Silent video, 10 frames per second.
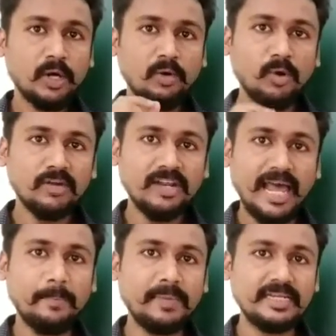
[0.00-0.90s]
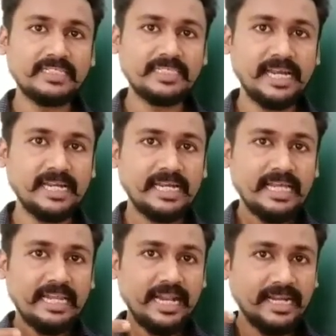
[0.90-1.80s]
what will happen is
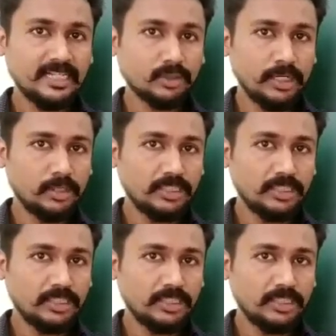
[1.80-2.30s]
that light is going to